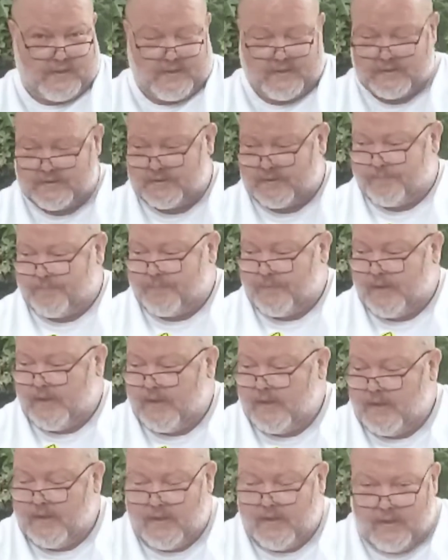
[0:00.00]
things,
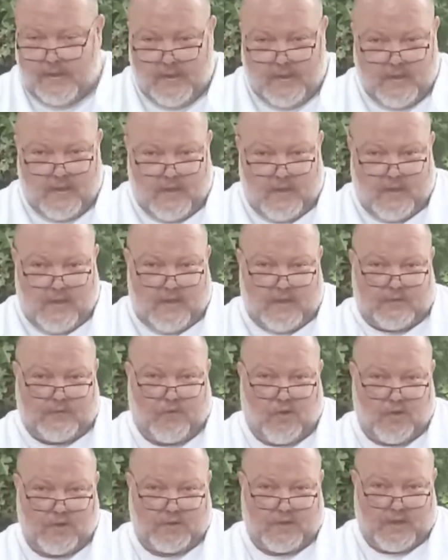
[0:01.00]

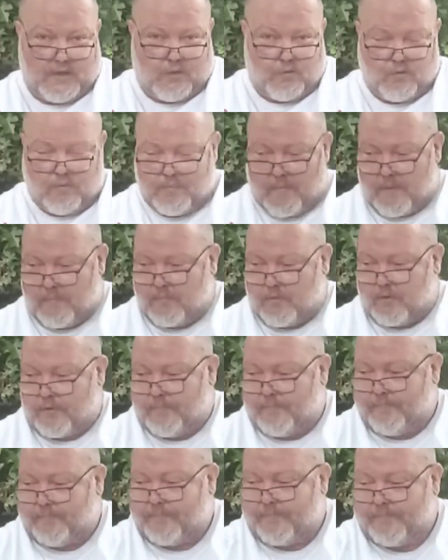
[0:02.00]
as far as I can remember.
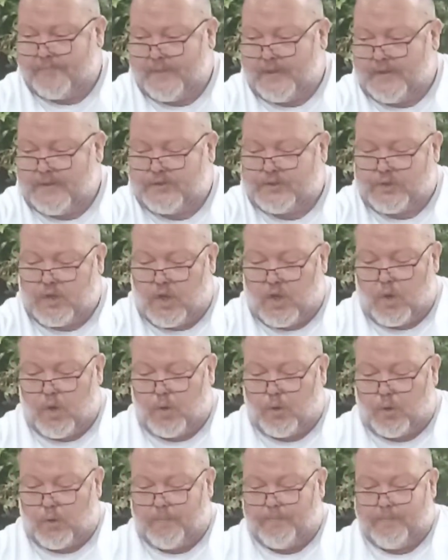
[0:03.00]

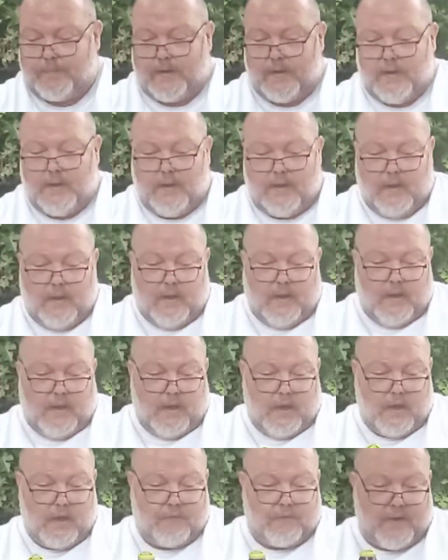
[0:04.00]
So,
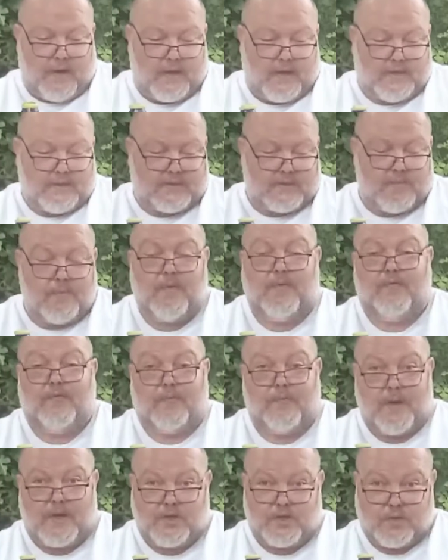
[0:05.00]
if I get some
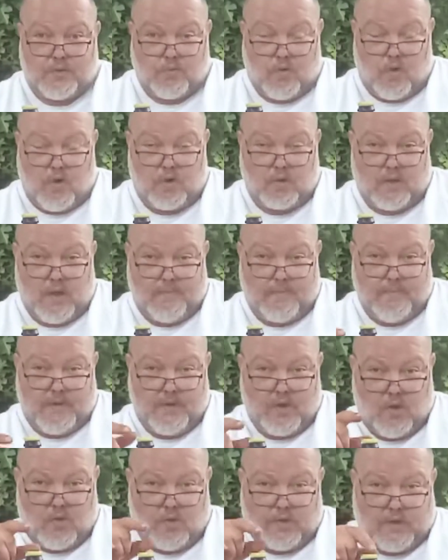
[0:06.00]
information wrong, let me
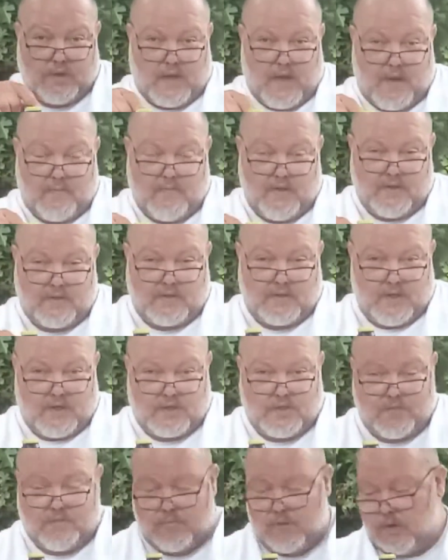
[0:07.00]
know in the comment
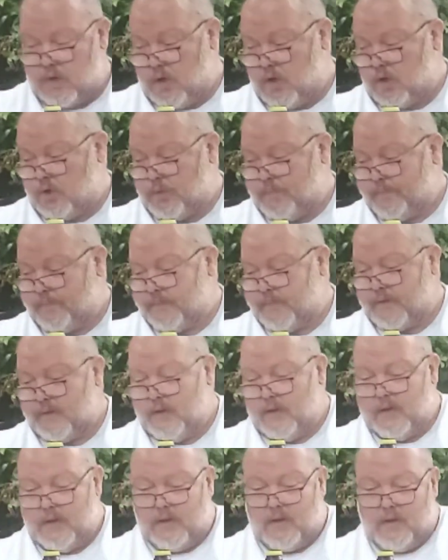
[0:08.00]
section below.
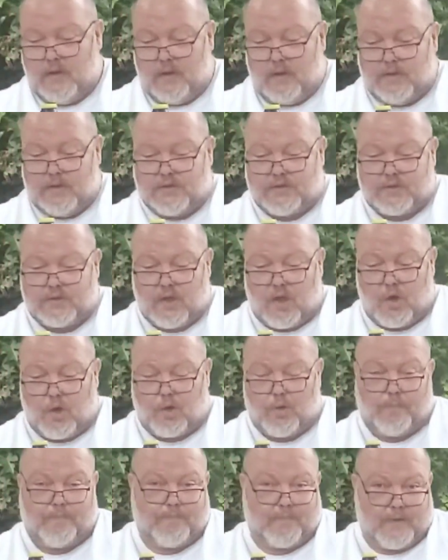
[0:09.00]
So,